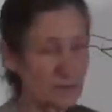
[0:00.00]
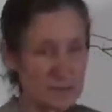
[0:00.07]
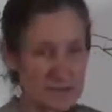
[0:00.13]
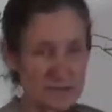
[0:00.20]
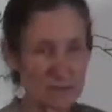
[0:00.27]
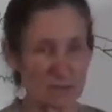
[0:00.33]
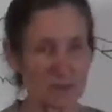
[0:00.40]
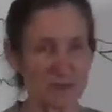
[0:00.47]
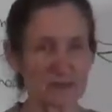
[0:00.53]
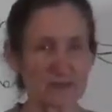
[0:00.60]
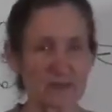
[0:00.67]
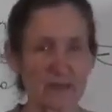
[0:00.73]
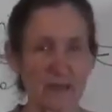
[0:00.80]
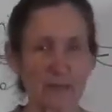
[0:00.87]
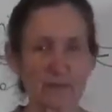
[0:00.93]
was in one of
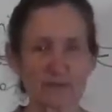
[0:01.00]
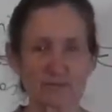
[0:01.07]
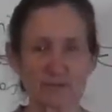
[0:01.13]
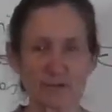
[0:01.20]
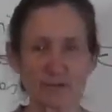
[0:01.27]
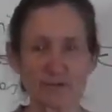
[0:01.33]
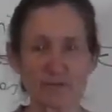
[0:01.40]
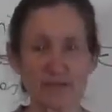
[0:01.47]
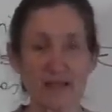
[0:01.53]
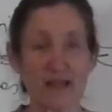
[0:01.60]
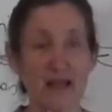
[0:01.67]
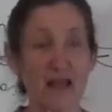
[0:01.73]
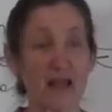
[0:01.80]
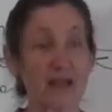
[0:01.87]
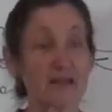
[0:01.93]
the cabin rooms,
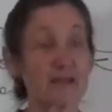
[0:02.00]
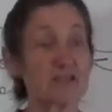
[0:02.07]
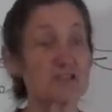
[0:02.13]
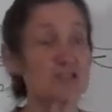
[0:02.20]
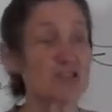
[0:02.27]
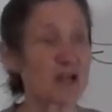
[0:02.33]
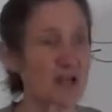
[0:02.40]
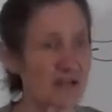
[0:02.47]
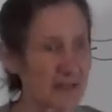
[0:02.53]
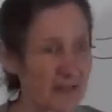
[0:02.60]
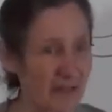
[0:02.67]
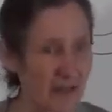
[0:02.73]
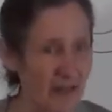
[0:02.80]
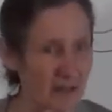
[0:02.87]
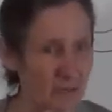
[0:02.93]
and he's
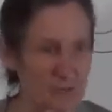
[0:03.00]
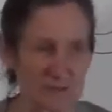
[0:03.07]
yelling out.